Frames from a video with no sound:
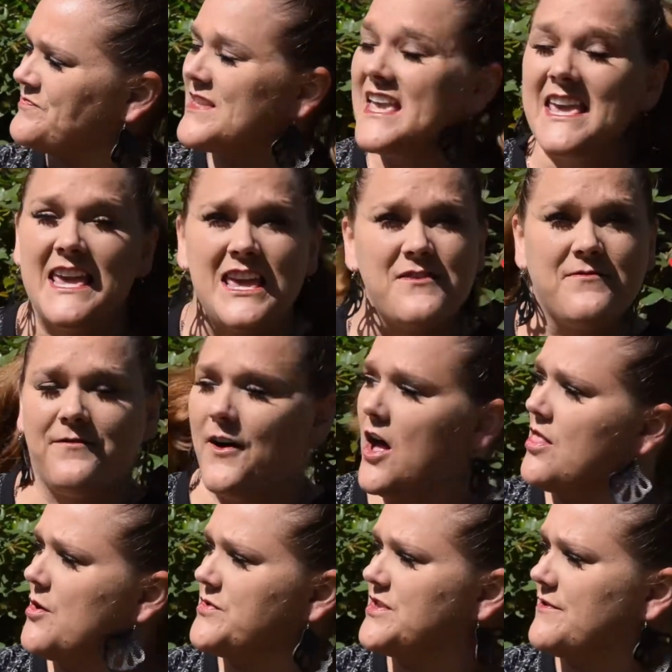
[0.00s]
He
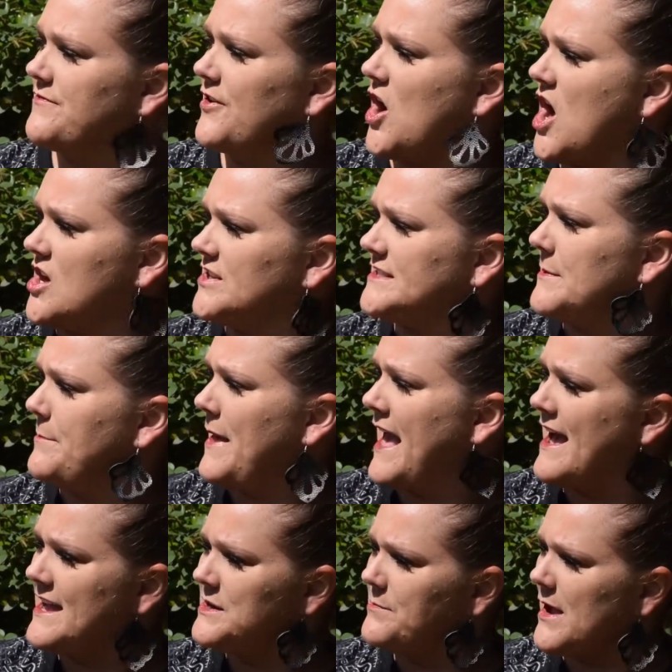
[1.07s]
followed the frogs,
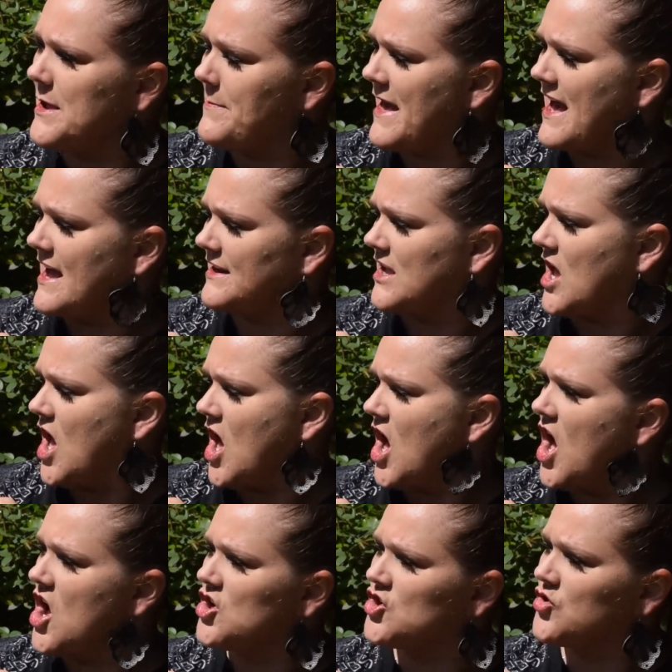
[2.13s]
pad by pad,
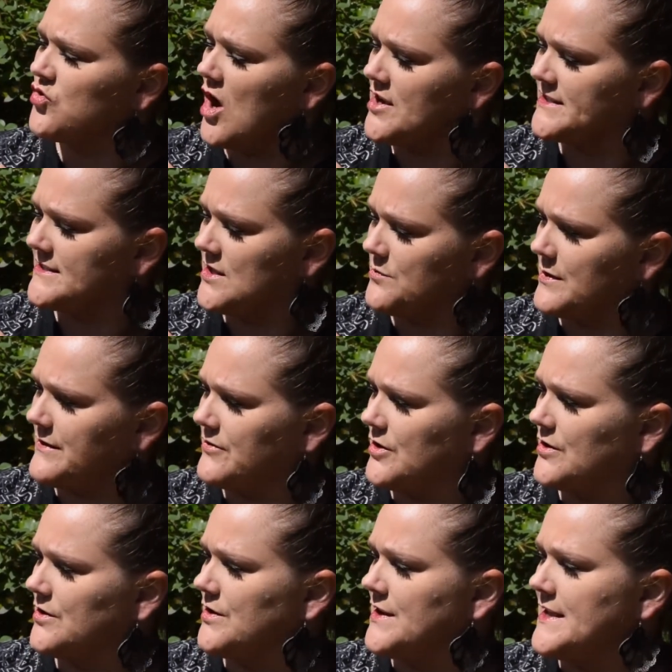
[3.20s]
across the
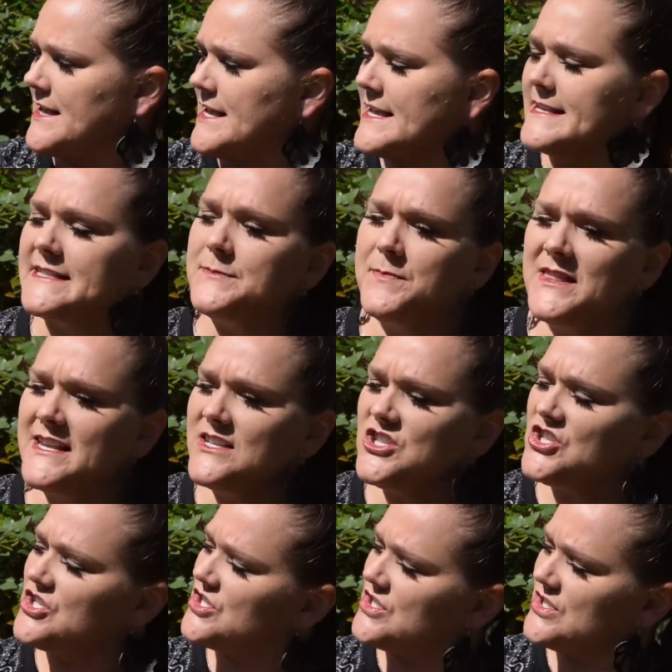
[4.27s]
river.
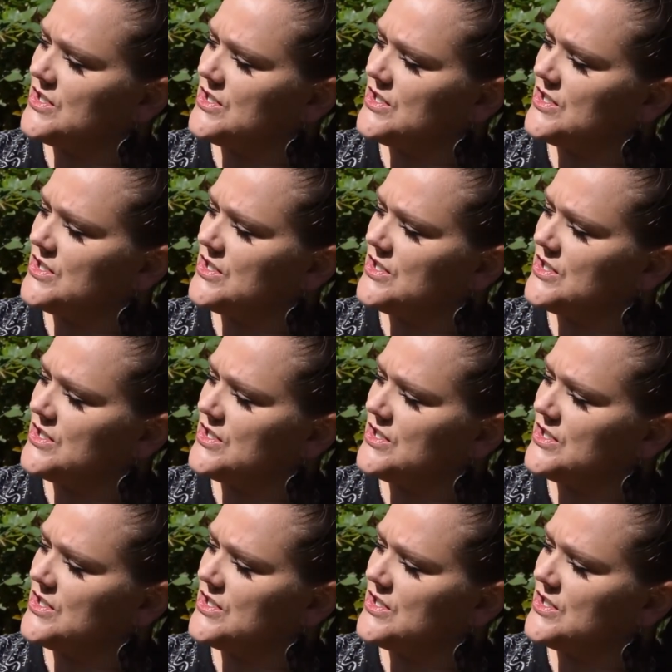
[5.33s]
Splish,